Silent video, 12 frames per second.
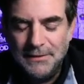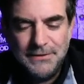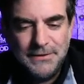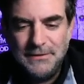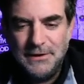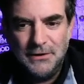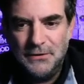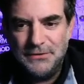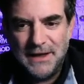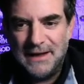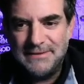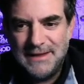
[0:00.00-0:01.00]
you know,
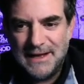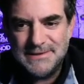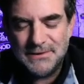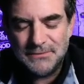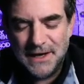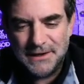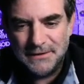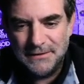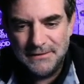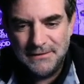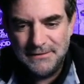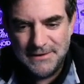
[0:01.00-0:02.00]
that's a
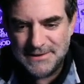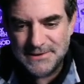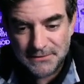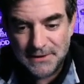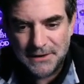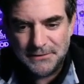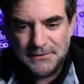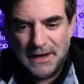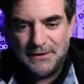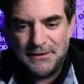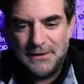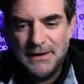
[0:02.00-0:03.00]
record. This is a record
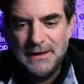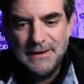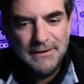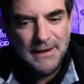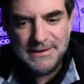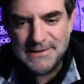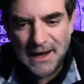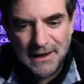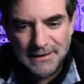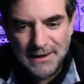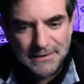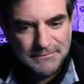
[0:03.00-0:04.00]
rather. It's got
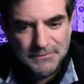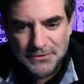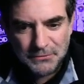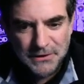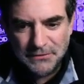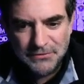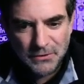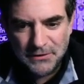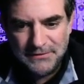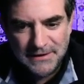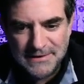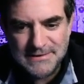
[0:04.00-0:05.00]
like 3 or 4
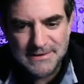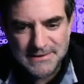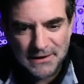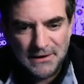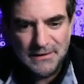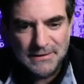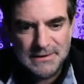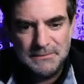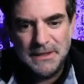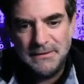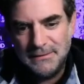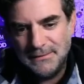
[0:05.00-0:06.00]
decent songs. I
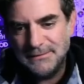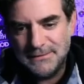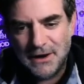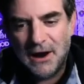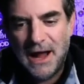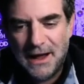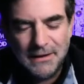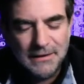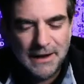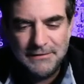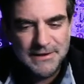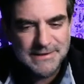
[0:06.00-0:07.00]
mean, a
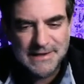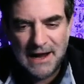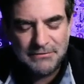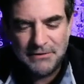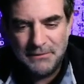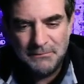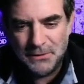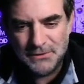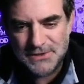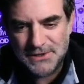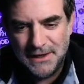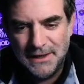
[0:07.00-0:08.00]
lot of it is half written
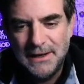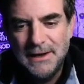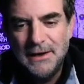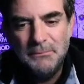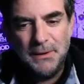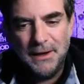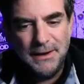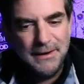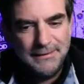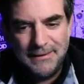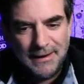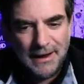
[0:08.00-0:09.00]
bullshit, but
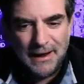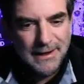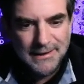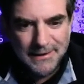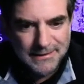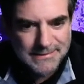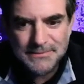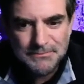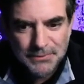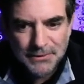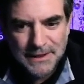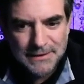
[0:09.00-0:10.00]
it's a
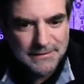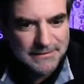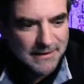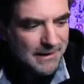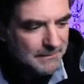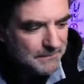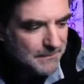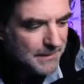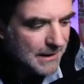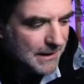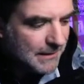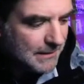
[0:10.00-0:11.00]
pretty good time.
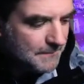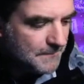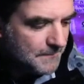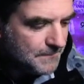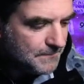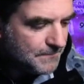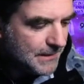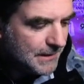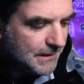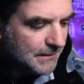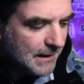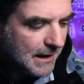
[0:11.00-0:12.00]
You
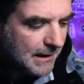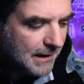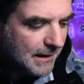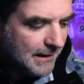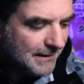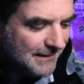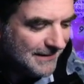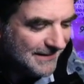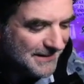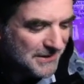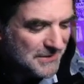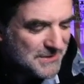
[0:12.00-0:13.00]
know, I use the